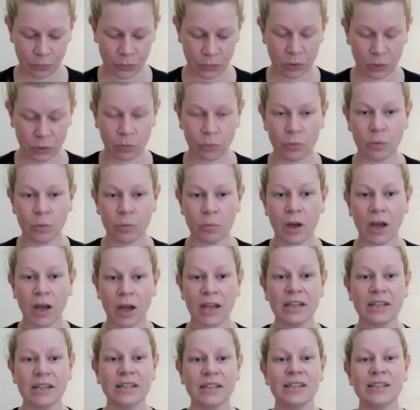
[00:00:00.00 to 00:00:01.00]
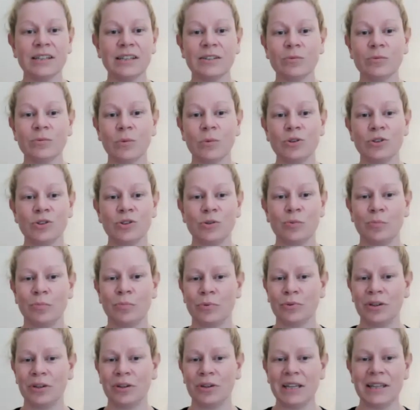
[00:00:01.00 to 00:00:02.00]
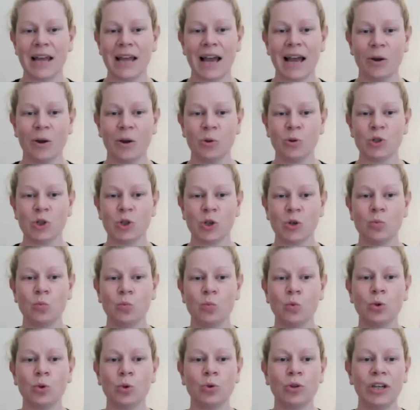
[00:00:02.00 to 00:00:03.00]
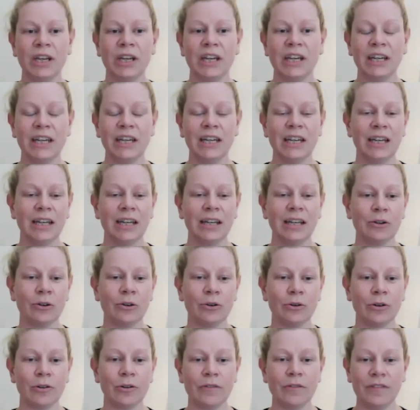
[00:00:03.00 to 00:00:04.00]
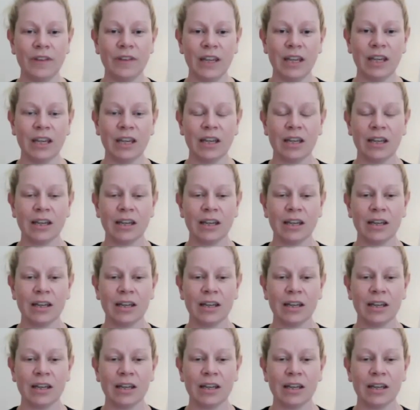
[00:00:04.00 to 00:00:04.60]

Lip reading: We might want to breathe out a worry or a fear,